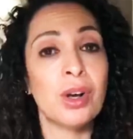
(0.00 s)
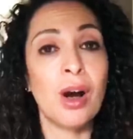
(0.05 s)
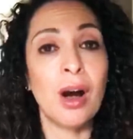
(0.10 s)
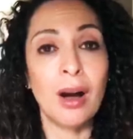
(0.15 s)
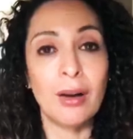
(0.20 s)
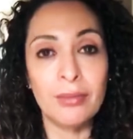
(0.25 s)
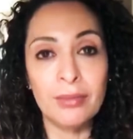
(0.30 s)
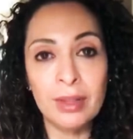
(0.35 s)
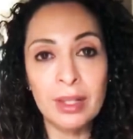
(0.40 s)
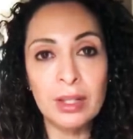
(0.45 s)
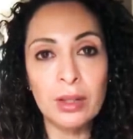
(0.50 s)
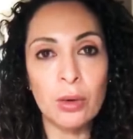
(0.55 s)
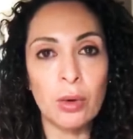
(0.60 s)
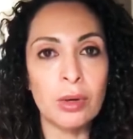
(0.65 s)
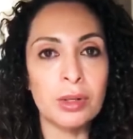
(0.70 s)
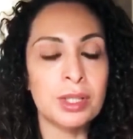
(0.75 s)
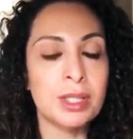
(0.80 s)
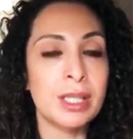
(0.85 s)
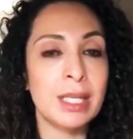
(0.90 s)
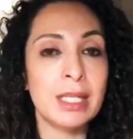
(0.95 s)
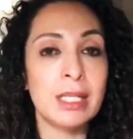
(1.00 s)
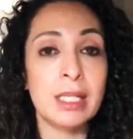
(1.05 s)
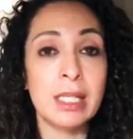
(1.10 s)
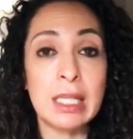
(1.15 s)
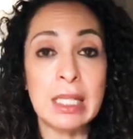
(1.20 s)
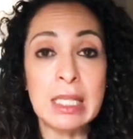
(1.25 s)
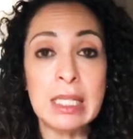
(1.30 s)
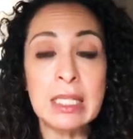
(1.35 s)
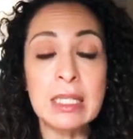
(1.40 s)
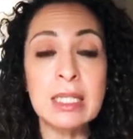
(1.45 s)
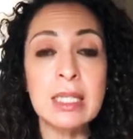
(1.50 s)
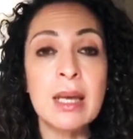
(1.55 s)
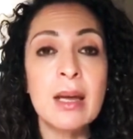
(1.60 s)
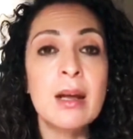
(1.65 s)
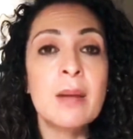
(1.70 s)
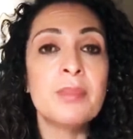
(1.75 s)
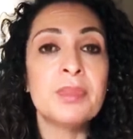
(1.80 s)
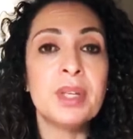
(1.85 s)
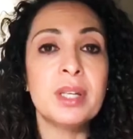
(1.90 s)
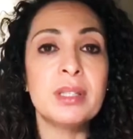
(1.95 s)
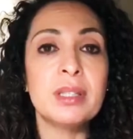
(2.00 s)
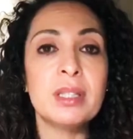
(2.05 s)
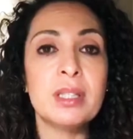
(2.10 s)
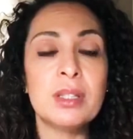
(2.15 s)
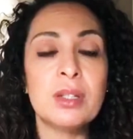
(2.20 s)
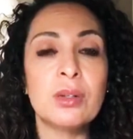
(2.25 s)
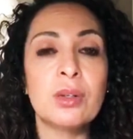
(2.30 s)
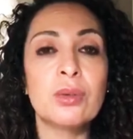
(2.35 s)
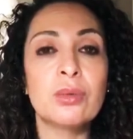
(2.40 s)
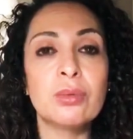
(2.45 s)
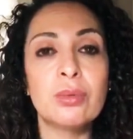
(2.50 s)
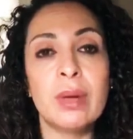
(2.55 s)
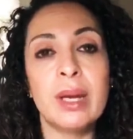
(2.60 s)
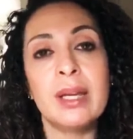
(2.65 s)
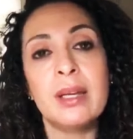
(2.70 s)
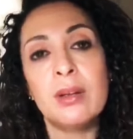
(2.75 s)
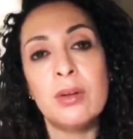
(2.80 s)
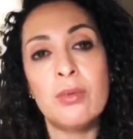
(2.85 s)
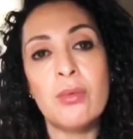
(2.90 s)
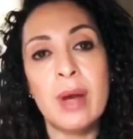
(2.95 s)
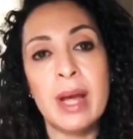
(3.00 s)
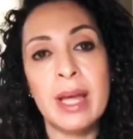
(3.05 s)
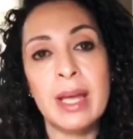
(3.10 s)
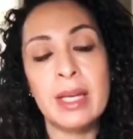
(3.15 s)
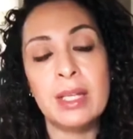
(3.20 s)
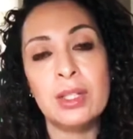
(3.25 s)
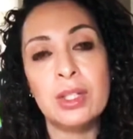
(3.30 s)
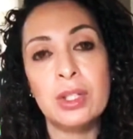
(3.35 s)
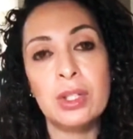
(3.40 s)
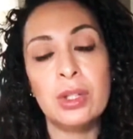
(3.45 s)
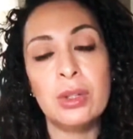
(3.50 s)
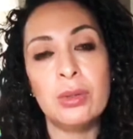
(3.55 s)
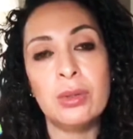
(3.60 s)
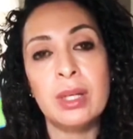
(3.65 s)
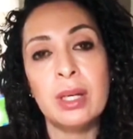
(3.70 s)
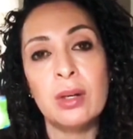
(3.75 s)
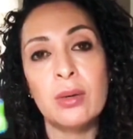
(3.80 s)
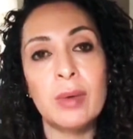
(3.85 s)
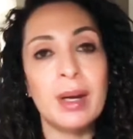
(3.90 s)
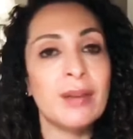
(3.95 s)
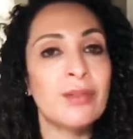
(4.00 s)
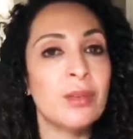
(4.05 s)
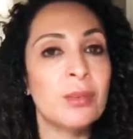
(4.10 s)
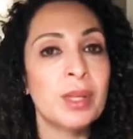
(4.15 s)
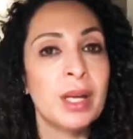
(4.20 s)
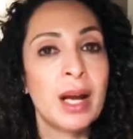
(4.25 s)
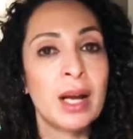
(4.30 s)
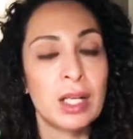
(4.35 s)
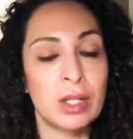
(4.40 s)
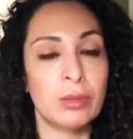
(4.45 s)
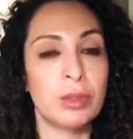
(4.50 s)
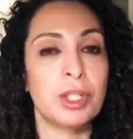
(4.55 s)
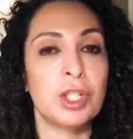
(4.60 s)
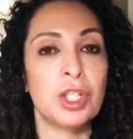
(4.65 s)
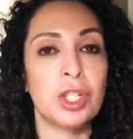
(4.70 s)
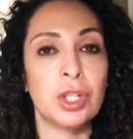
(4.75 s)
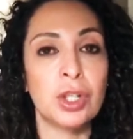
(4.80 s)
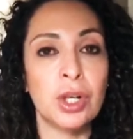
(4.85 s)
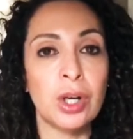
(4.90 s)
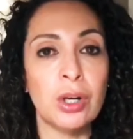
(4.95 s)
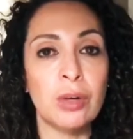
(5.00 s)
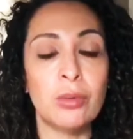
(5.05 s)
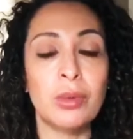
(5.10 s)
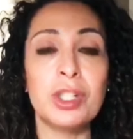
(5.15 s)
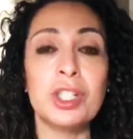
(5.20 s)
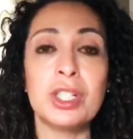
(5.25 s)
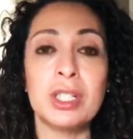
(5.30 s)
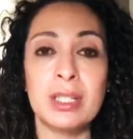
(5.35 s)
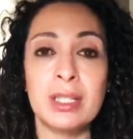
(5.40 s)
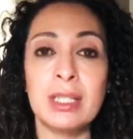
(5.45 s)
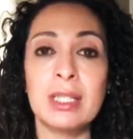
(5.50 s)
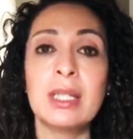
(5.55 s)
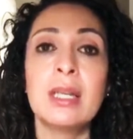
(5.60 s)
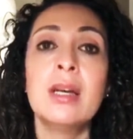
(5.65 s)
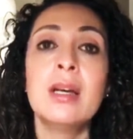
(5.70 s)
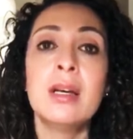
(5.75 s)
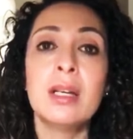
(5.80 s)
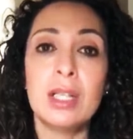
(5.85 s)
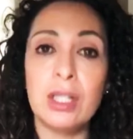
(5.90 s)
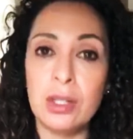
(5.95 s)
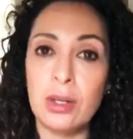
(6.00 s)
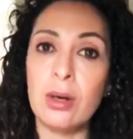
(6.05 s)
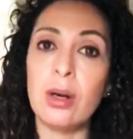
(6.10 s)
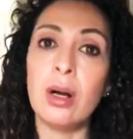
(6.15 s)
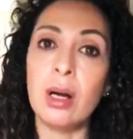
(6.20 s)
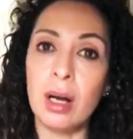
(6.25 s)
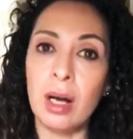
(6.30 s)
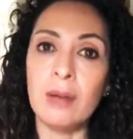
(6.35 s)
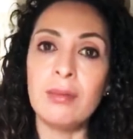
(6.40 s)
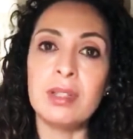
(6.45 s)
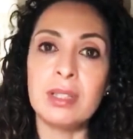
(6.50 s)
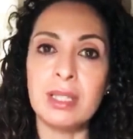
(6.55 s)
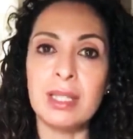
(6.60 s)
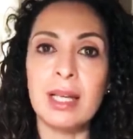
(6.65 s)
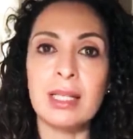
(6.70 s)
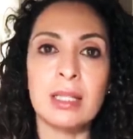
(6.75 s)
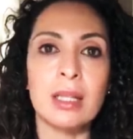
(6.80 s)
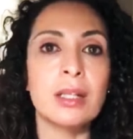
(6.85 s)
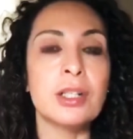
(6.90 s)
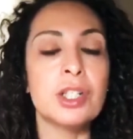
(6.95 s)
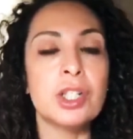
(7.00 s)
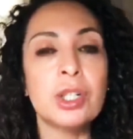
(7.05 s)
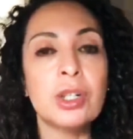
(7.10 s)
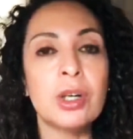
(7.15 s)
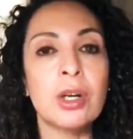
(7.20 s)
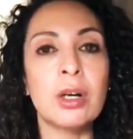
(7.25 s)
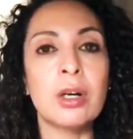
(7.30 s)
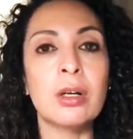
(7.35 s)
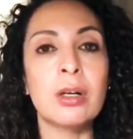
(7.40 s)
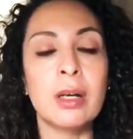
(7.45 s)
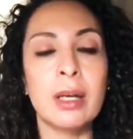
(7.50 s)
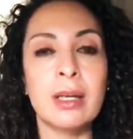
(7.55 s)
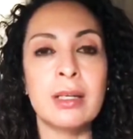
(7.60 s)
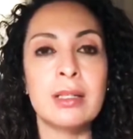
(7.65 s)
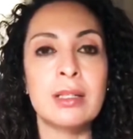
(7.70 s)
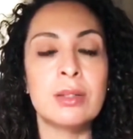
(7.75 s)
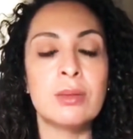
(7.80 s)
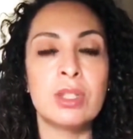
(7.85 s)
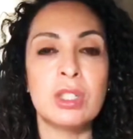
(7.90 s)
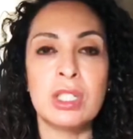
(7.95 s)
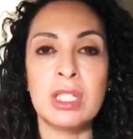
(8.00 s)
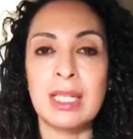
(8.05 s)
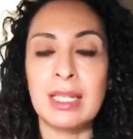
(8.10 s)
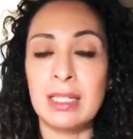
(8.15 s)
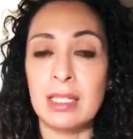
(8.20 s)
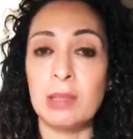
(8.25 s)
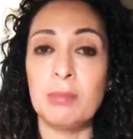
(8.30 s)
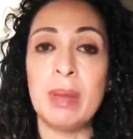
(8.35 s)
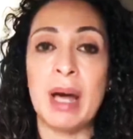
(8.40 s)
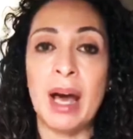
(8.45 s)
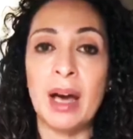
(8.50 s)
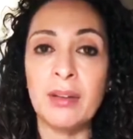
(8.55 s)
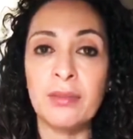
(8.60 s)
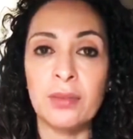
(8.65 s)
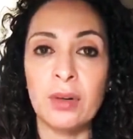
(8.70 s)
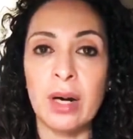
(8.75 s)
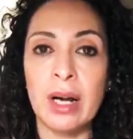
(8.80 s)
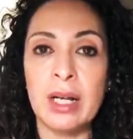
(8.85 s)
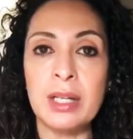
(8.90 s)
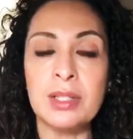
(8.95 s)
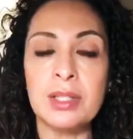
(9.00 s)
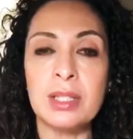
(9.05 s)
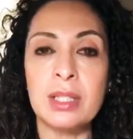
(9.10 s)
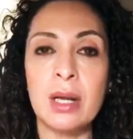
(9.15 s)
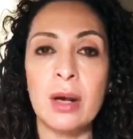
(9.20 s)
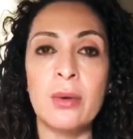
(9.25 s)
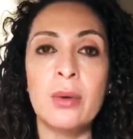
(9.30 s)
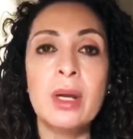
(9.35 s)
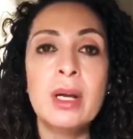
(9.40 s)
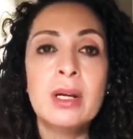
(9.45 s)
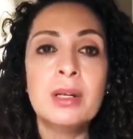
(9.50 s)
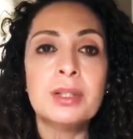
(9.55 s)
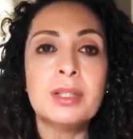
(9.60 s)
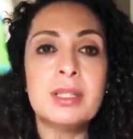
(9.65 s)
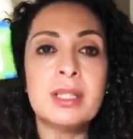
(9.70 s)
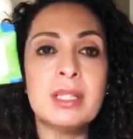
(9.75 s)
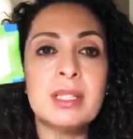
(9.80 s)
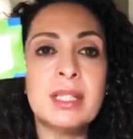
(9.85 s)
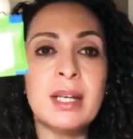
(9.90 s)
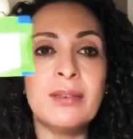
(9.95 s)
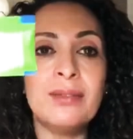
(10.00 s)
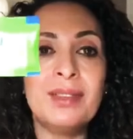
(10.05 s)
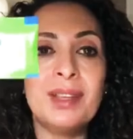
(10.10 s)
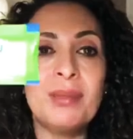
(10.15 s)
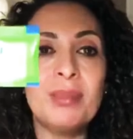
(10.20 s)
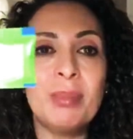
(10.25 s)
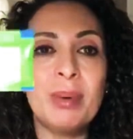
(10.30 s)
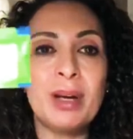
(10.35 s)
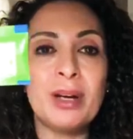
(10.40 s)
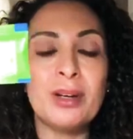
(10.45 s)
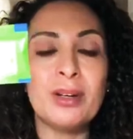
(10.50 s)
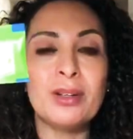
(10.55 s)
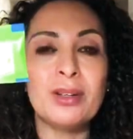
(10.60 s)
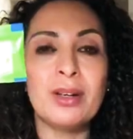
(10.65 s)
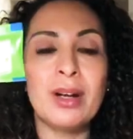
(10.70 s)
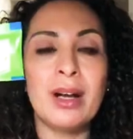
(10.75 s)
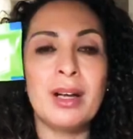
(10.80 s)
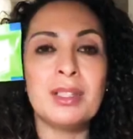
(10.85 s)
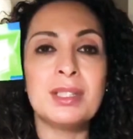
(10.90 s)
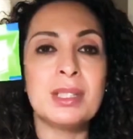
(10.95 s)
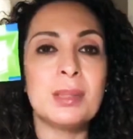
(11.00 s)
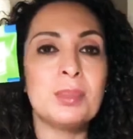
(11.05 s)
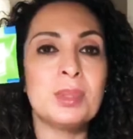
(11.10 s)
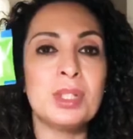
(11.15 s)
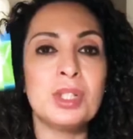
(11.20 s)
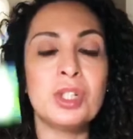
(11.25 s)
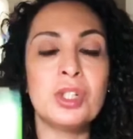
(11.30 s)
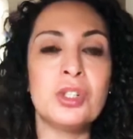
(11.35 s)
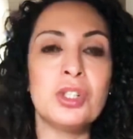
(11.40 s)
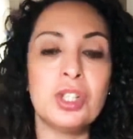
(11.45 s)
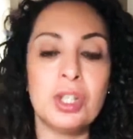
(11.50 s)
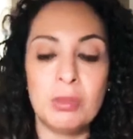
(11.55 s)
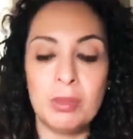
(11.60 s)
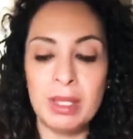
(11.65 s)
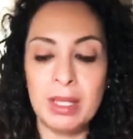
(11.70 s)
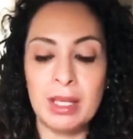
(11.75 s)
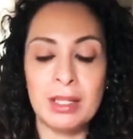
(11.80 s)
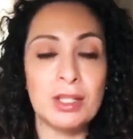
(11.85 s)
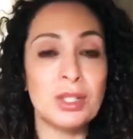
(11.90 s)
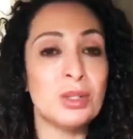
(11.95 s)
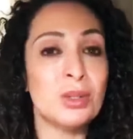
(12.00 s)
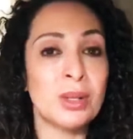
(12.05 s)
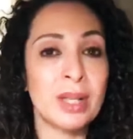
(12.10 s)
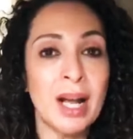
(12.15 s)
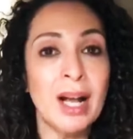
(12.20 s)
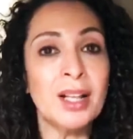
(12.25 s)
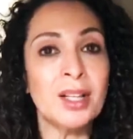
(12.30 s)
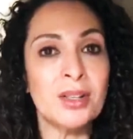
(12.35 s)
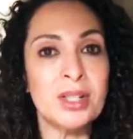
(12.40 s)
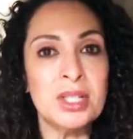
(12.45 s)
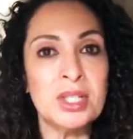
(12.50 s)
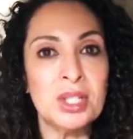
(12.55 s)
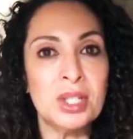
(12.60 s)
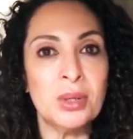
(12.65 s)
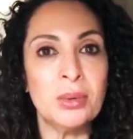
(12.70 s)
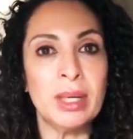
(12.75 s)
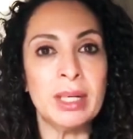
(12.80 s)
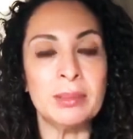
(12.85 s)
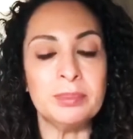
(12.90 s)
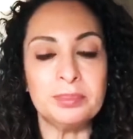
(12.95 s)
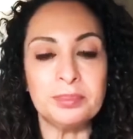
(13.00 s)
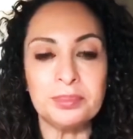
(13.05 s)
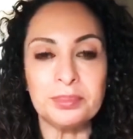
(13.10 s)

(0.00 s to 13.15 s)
coffee or say teas, then this is a great way to get away from the actual sugar, which is, obviously has a lot of sugar and is bad for us. So this is definitely a better substitution because there's no calories to it.